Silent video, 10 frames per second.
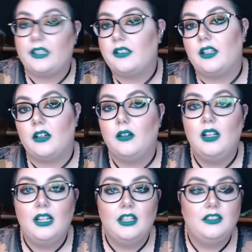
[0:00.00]
So
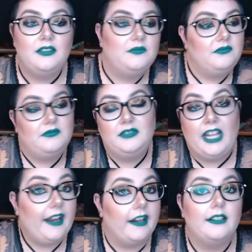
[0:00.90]

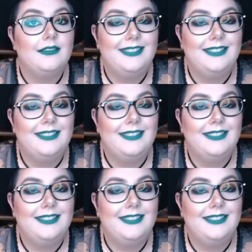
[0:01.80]
yeah.